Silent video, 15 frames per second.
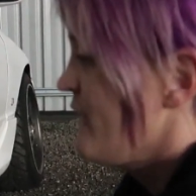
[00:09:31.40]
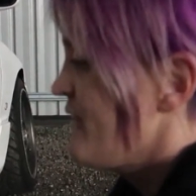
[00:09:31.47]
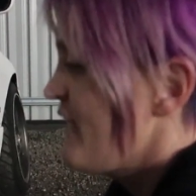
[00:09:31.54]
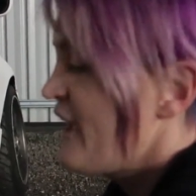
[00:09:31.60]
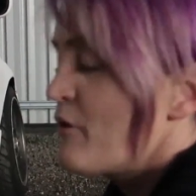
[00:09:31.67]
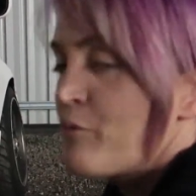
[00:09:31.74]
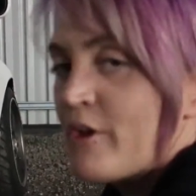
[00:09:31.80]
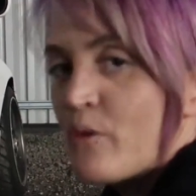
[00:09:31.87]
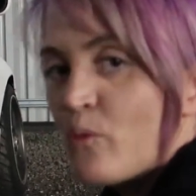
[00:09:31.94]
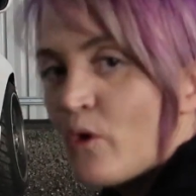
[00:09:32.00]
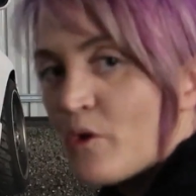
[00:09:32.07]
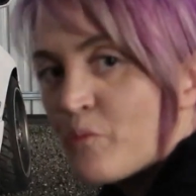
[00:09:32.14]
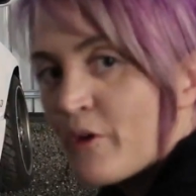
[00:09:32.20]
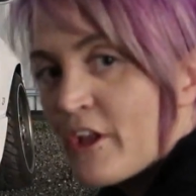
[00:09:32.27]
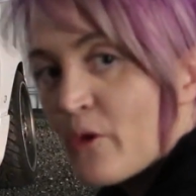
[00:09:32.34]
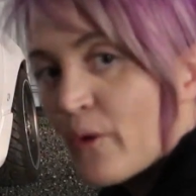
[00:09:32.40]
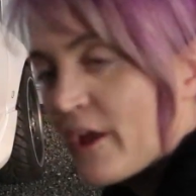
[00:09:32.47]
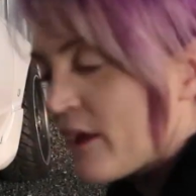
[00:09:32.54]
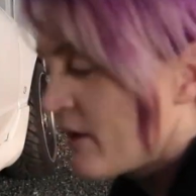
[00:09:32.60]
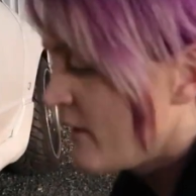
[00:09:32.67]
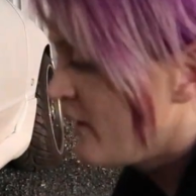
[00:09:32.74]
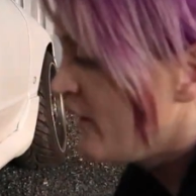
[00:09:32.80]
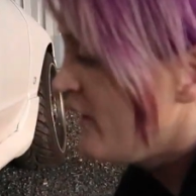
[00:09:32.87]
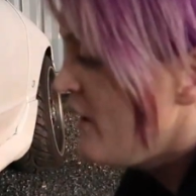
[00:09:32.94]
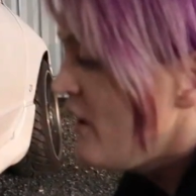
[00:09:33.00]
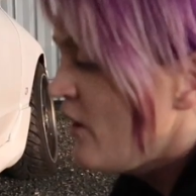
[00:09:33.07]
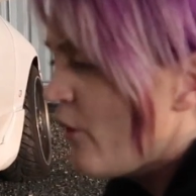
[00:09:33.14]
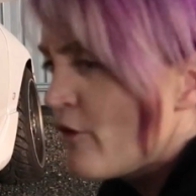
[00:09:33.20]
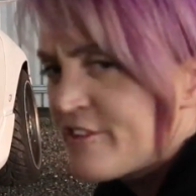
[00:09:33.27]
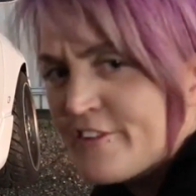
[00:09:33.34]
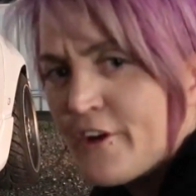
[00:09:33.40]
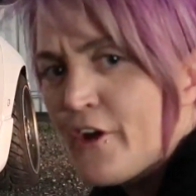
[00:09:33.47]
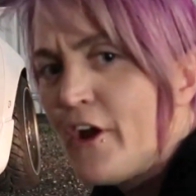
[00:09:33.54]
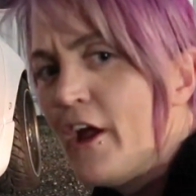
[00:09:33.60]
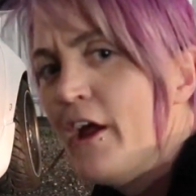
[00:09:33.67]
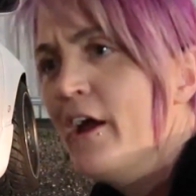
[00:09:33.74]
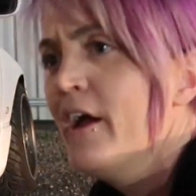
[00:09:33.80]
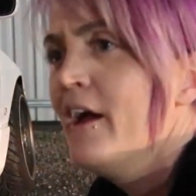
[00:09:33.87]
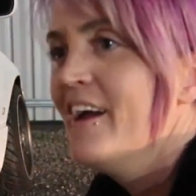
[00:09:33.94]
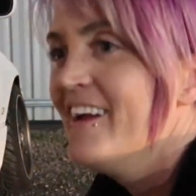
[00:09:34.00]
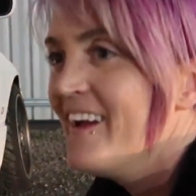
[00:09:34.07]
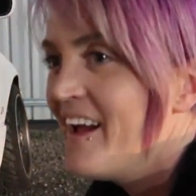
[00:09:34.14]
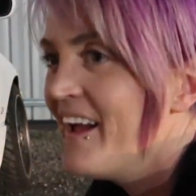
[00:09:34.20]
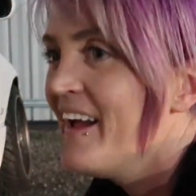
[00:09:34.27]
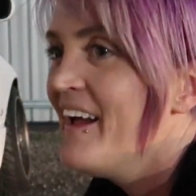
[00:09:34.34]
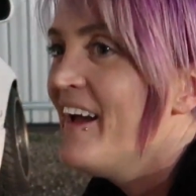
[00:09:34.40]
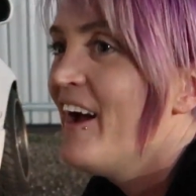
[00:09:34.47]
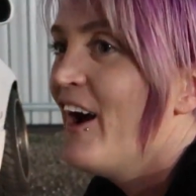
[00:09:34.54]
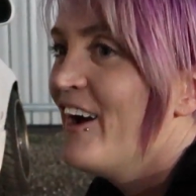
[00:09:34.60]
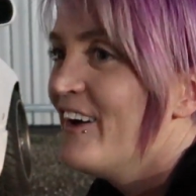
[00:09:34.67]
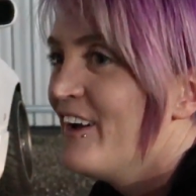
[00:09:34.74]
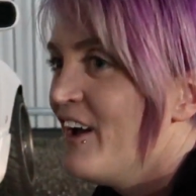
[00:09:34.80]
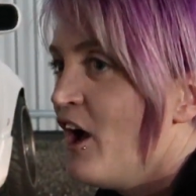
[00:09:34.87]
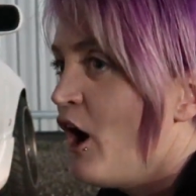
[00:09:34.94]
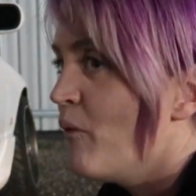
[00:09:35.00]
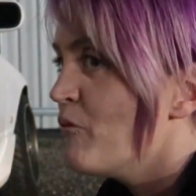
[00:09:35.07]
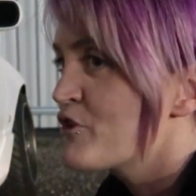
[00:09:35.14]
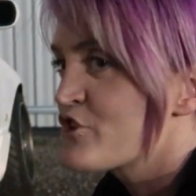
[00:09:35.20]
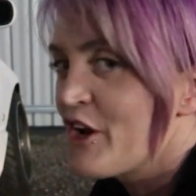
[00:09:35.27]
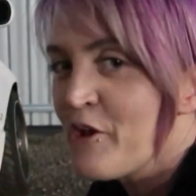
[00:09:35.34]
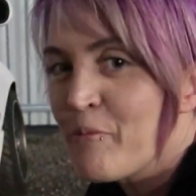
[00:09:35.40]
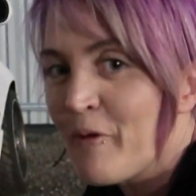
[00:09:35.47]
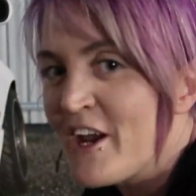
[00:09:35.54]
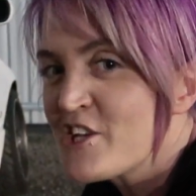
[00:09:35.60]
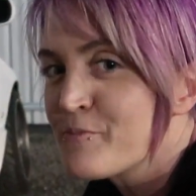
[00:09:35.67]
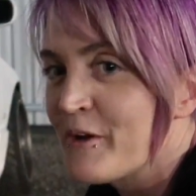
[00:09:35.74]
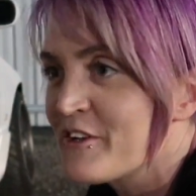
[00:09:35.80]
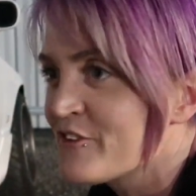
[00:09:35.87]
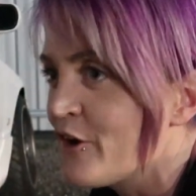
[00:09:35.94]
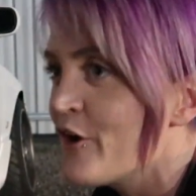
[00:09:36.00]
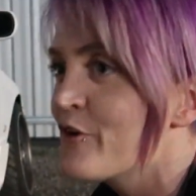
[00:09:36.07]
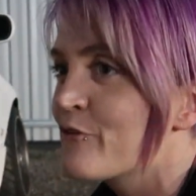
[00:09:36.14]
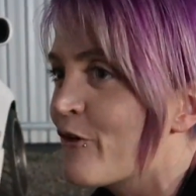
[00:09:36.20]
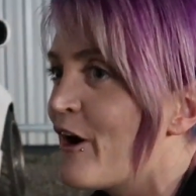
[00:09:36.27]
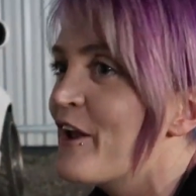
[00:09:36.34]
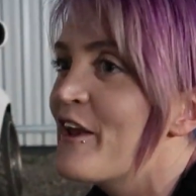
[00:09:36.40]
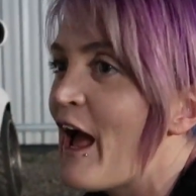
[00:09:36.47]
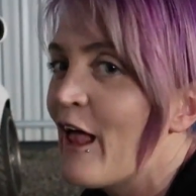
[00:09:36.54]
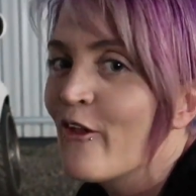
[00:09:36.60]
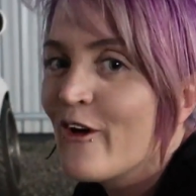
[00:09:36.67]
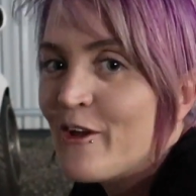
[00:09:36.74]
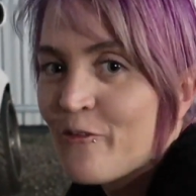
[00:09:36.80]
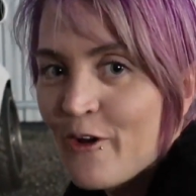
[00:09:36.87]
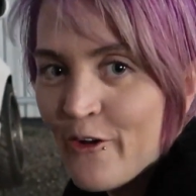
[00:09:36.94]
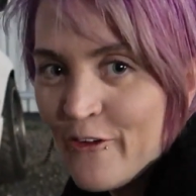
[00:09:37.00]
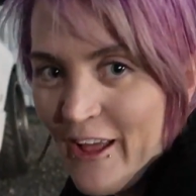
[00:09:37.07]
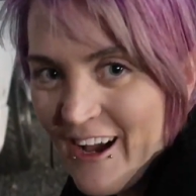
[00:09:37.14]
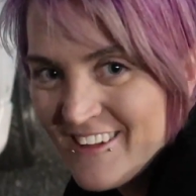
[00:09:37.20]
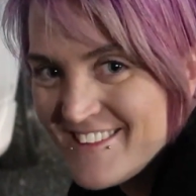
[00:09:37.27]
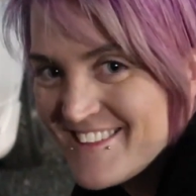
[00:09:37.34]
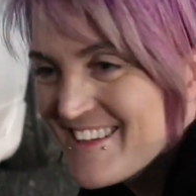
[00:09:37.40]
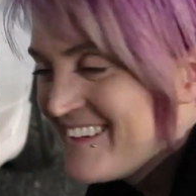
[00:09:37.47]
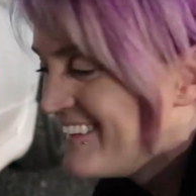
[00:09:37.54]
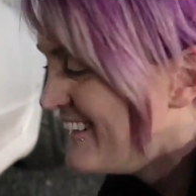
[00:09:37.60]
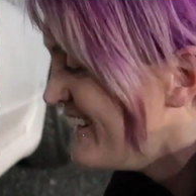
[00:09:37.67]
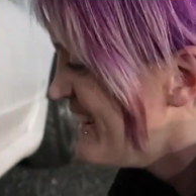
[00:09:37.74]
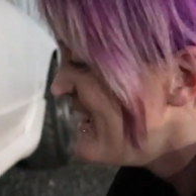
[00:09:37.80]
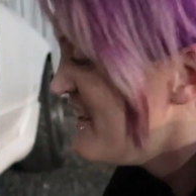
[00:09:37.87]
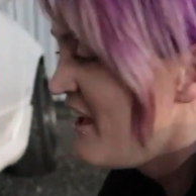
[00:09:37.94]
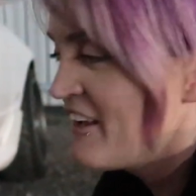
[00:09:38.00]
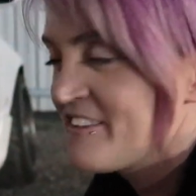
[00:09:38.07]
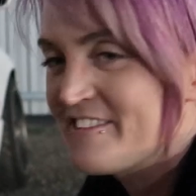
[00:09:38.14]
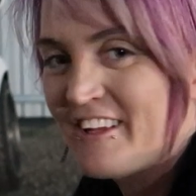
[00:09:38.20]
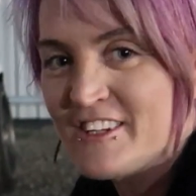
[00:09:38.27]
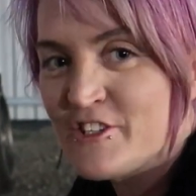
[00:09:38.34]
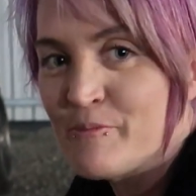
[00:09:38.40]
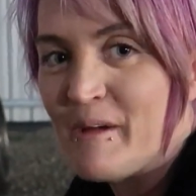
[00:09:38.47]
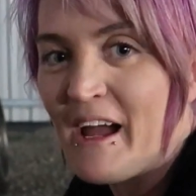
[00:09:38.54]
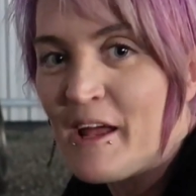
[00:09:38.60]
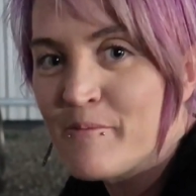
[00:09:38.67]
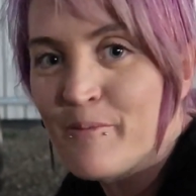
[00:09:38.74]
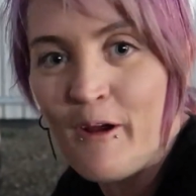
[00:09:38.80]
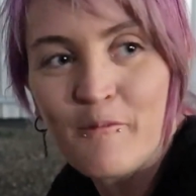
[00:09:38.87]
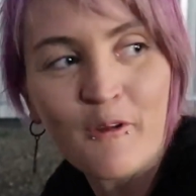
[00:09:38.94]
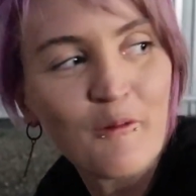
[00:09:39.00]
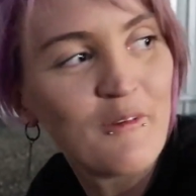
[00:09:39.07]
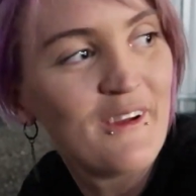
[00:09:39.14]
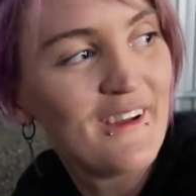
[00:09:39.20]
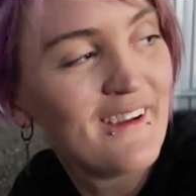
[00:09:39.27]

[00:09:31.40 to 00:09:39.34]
They get pretty worn pretty quick. Also, I'm not trying to preach, but don't run alloy wheel nuts. It's such a bad problem.